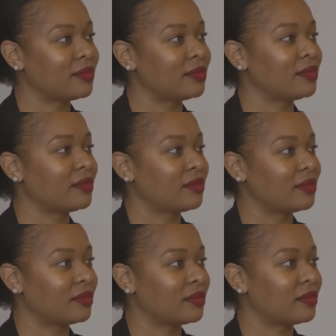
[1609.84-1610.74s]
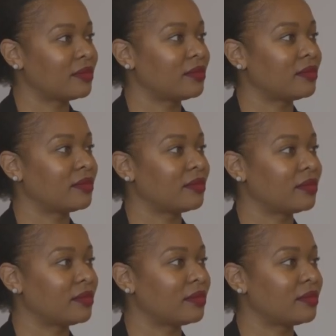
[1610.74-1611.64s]
For us, it's in the
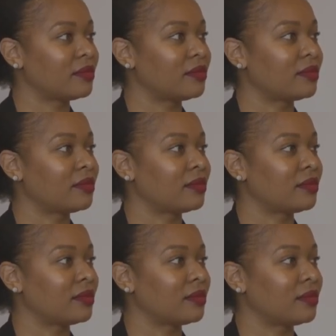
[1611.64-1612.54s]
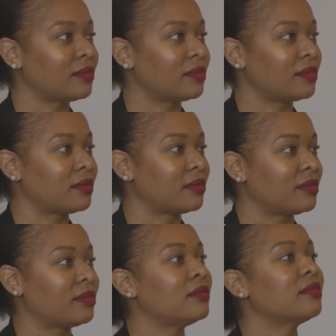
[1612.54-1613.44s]
range of
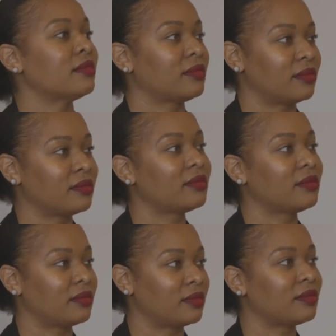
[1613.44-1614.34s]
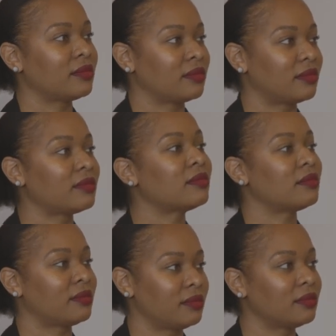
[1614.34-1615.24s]
17 to 18
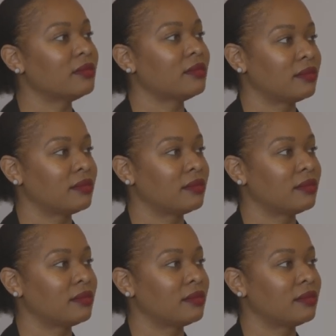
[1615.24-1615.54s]
mm-hmm.